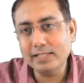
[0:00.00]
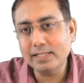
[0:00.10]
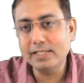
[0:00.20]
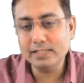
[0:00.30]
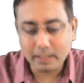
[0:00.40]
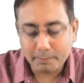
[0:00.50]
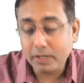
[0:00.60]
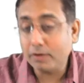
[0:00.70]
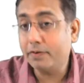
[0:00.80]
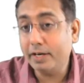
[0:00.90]
This is
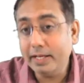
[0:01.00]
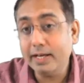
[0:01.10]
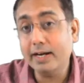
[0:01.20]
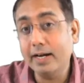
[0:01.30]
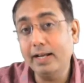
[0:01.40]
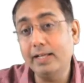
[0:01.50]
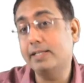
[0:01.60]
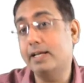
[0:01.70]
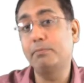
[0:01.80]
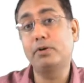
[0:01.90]
Government of India
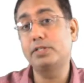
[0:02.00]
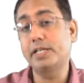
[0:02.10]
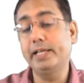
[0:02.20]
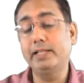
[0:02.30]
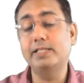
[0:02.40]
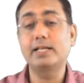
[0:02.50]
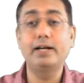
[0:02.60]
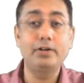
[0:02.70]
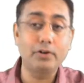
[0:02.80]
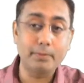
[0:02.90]
guidelines. I'm not saying
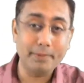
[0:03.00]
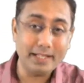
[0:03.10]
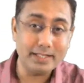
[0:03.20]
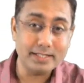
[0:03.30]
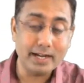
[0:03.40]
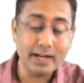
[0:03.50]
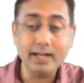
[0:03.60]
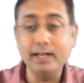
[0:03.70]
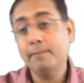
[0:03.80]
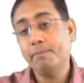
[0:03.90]
this. I did not make this
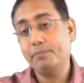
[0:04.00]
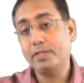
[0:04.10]
guideline.